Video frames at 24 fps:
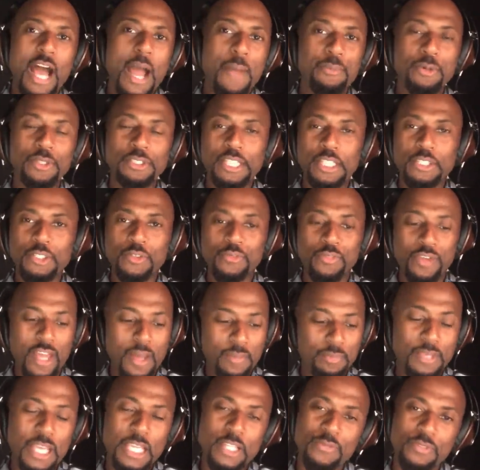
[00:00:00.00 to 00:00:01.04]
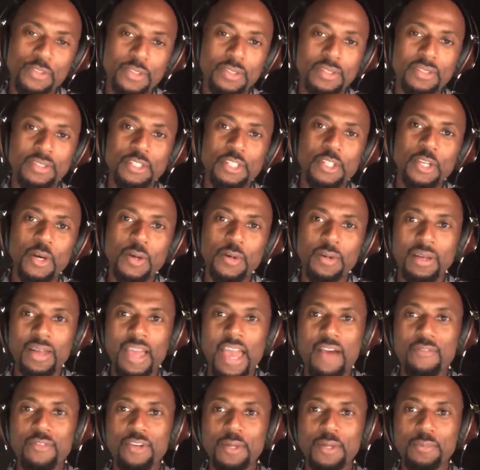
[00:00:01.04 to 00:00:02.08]
I appreciate you, fam. Thanks for you know
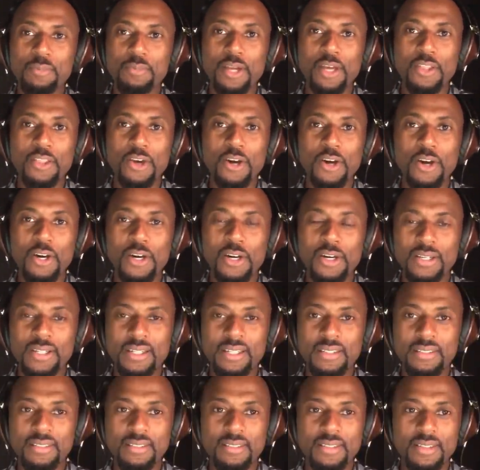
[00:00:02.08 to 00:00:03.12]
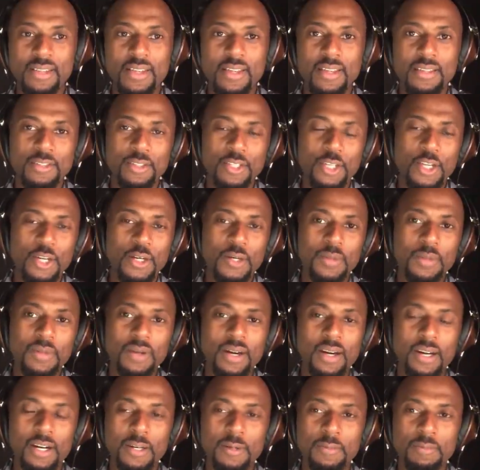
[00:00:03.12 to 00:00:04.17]
having a brother on, and you know,
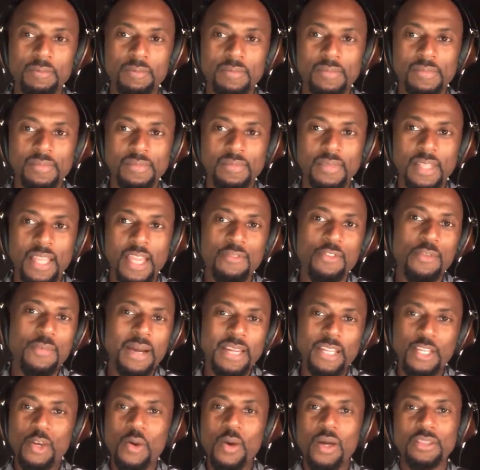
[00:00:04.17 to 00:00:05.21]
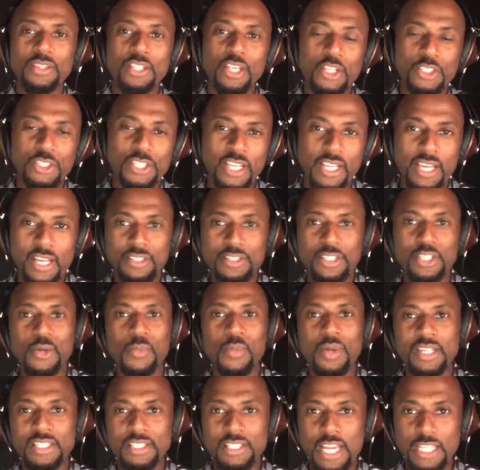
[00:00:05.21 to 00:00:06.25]
um, everybody go out there and check out
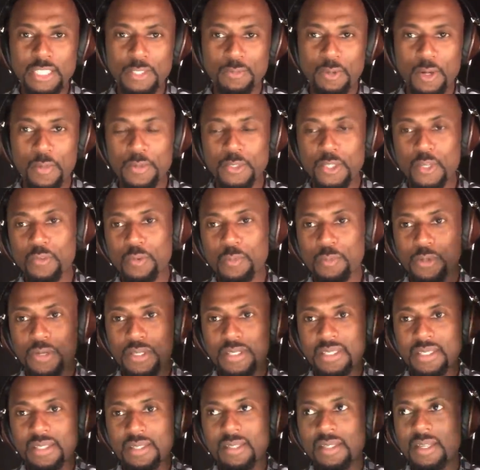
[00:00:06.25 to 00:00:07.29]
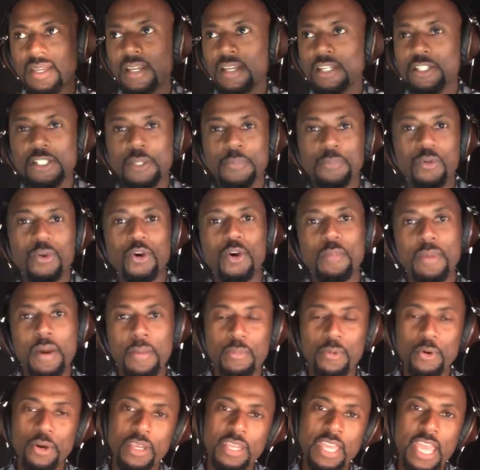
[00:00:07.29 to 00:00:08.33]
Tijuana Jackson Purpose Over Prison. Support my
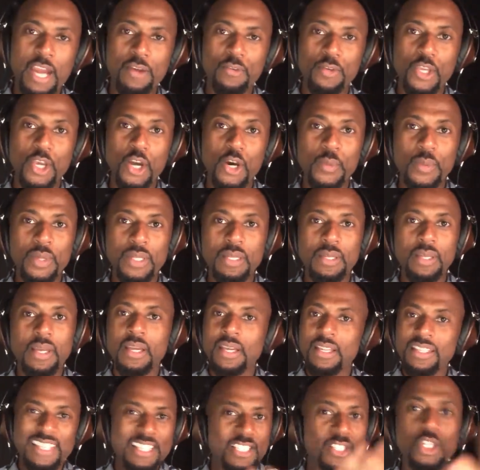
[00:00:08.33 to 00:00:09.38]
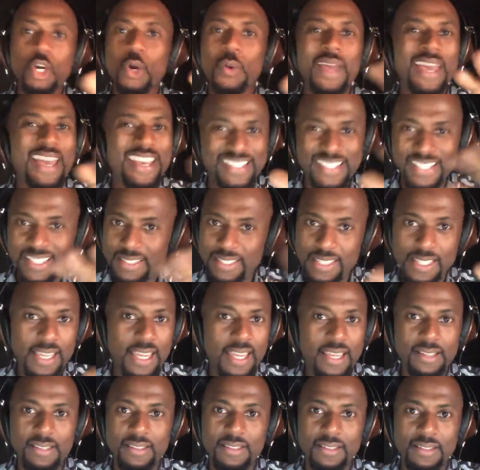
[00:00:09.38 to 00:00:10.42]
boy Gary Owen. There's no yeah. S at the
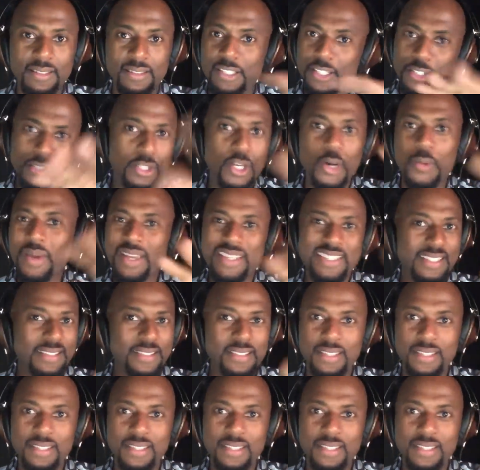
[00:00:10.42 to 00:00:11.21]
end. There's no S yeah.